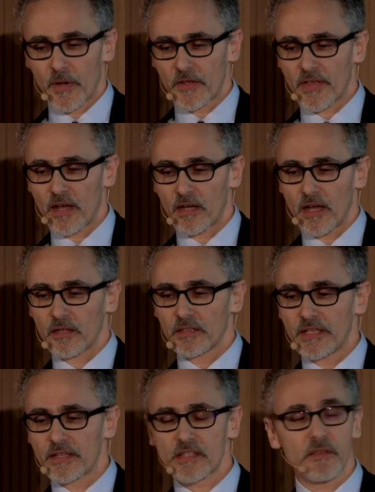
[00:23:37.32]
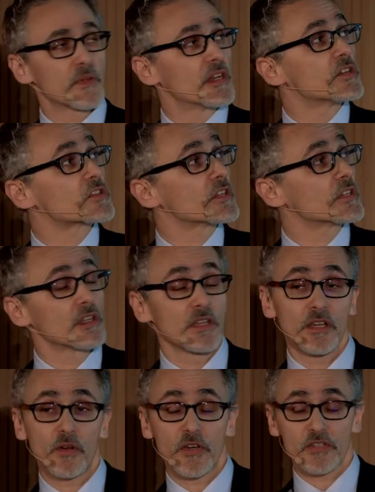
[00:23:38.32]
both our leaders have been interested in the
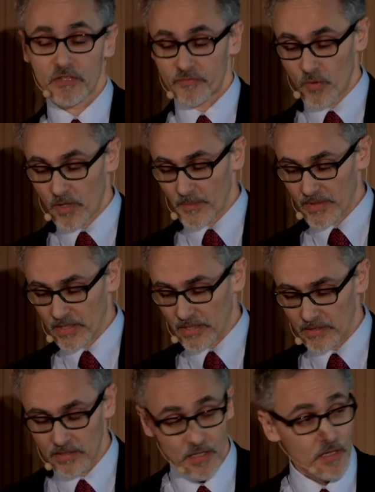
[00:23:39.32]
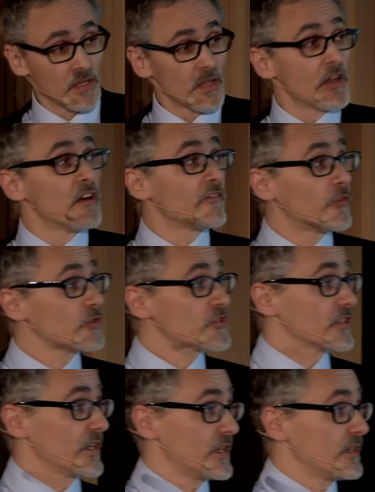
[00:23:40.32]
question of well-being.
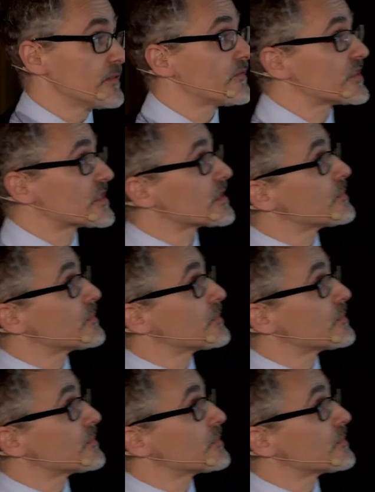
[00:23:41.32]
Fortunately, this